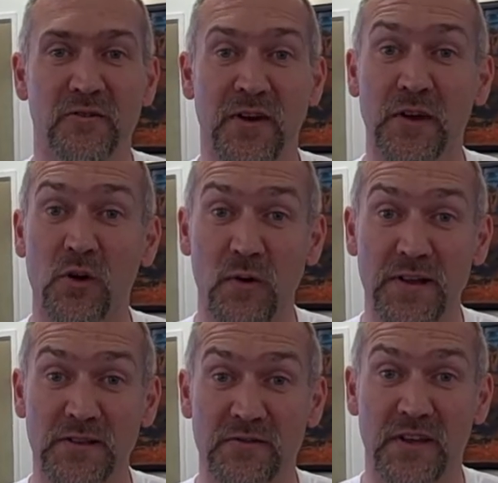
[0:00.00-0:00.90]
Found a whole
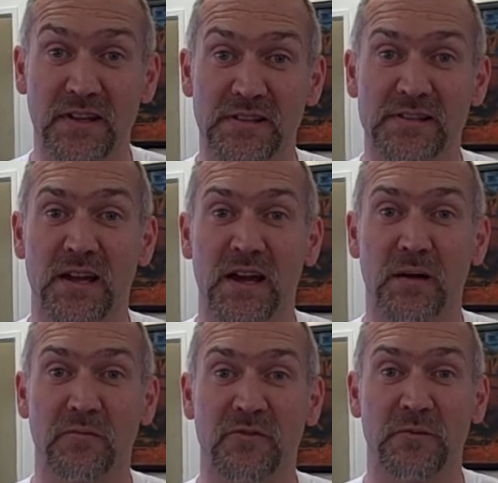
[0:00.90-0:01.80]
range of things,
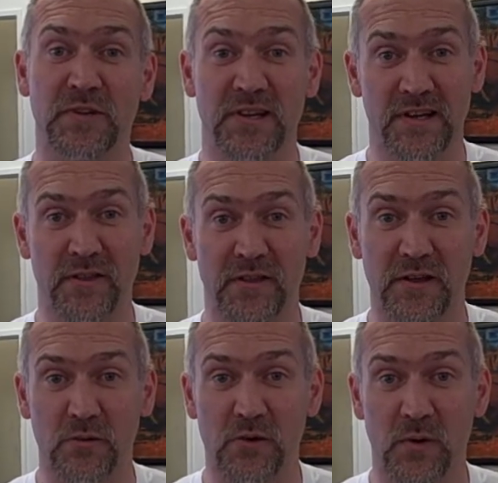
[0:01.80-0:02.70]
from the
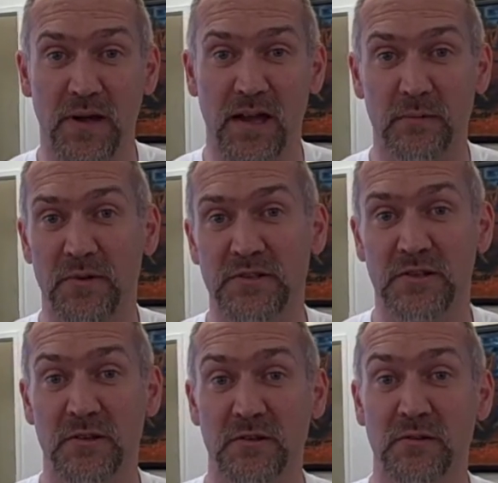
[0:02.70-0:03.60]
Neolithic all the way up
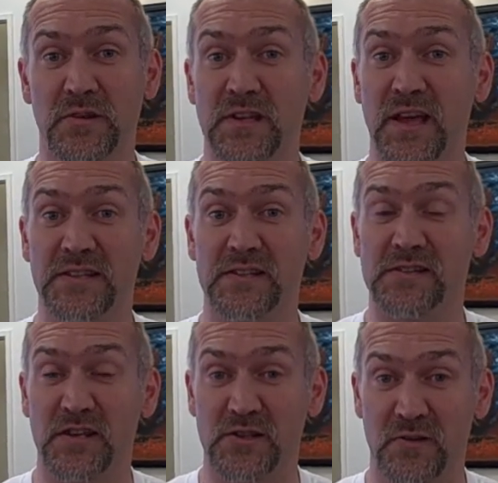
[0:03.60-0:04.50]
to the
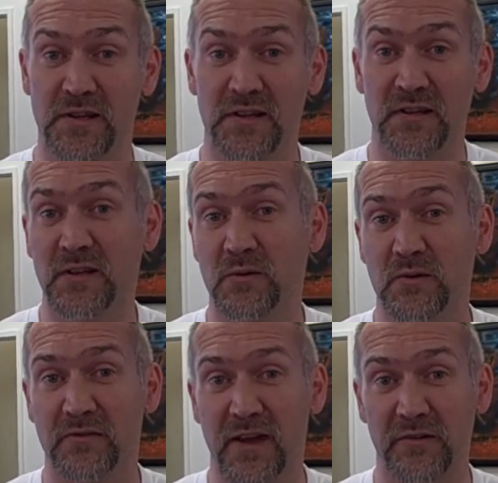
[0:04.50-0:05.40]
18th century.
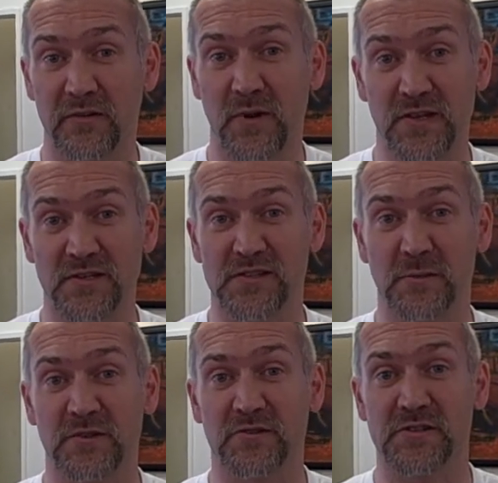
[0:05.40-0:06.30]
We found cremation
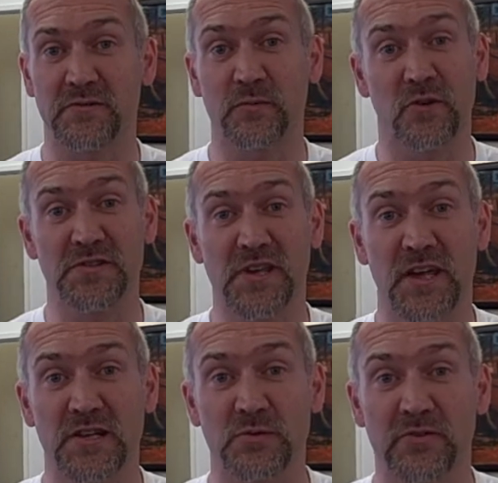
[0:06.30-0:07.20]
cemeteries from the Bronze
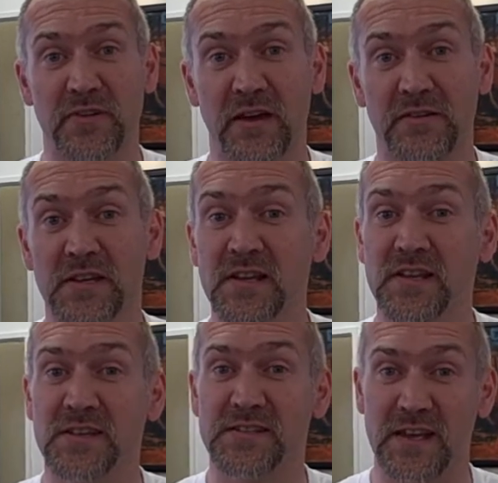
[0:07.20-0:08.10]
Age, we found
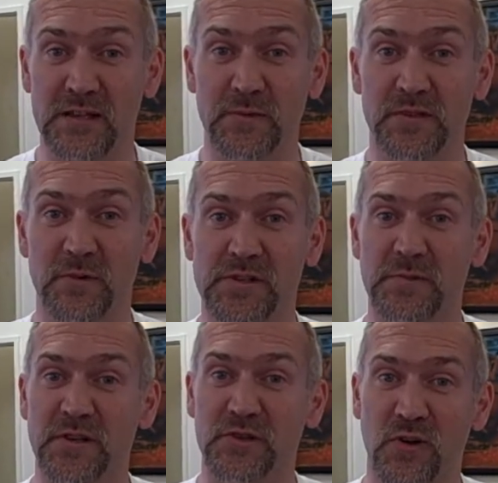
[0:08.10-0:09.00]
settlement,
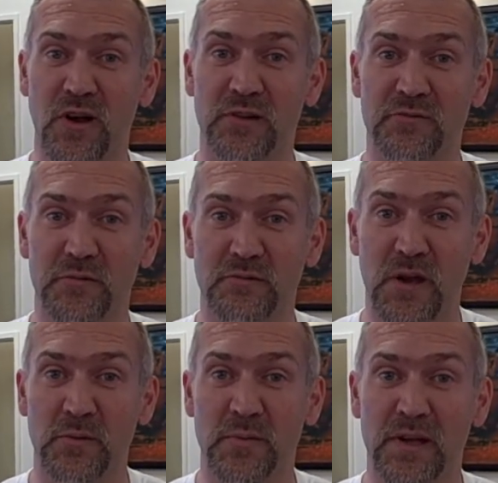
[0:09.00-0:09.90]
possibly a shrine from the
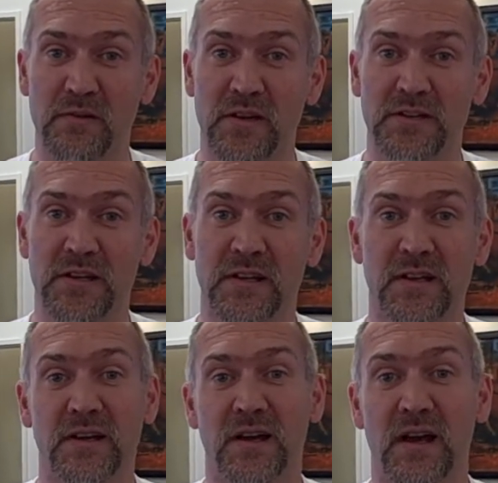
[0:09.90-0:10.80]
Roman period,
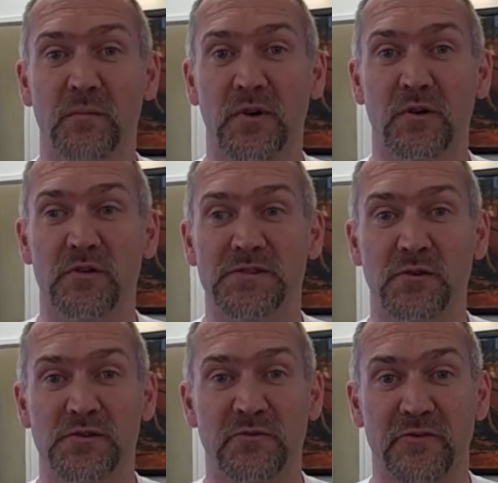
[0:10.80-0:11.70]
and all
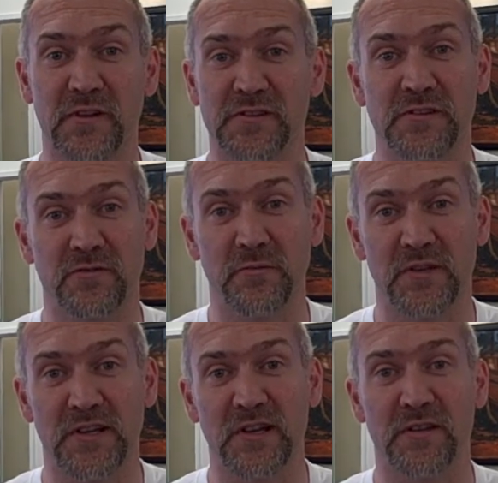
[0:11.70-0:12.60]
sorts of flints from
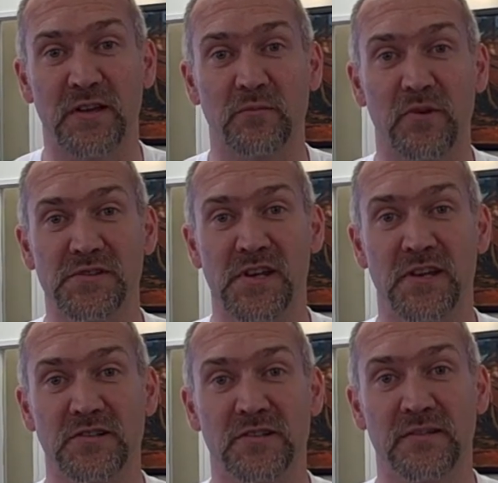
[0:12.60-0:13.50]
the Neolithic and Bronze
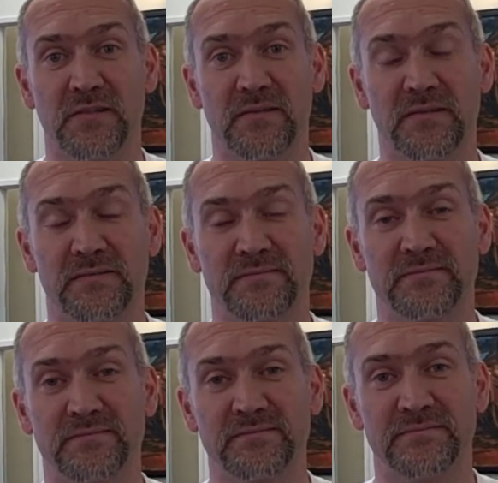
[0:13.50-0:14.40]
Age.